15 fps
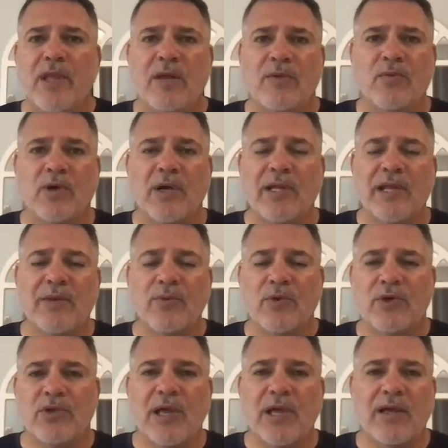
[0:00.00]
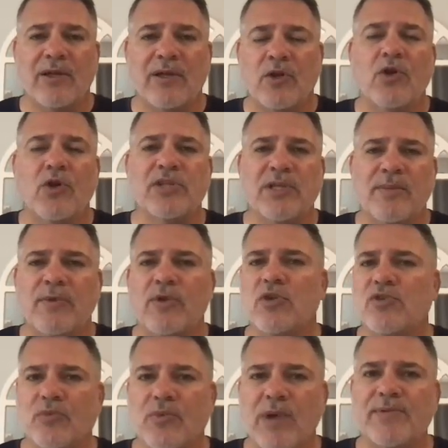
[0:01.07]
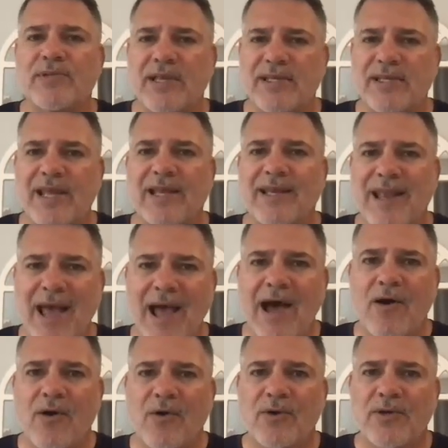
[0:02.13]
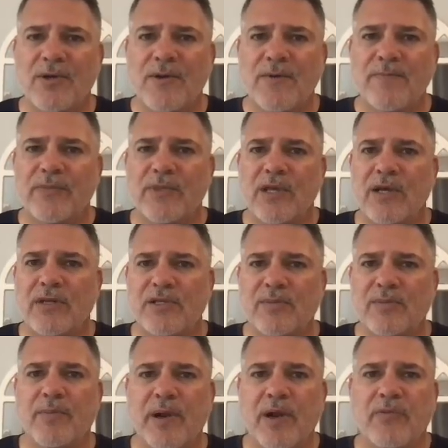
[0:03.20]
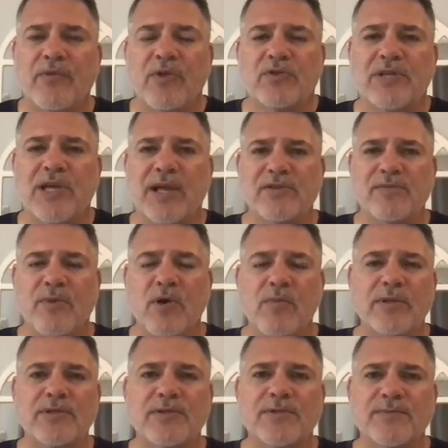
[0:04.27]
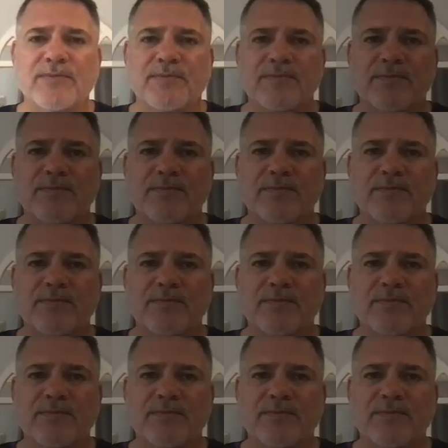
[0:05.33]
And we're encouraging them to use the reps they take now to prepare for those kinds of moments.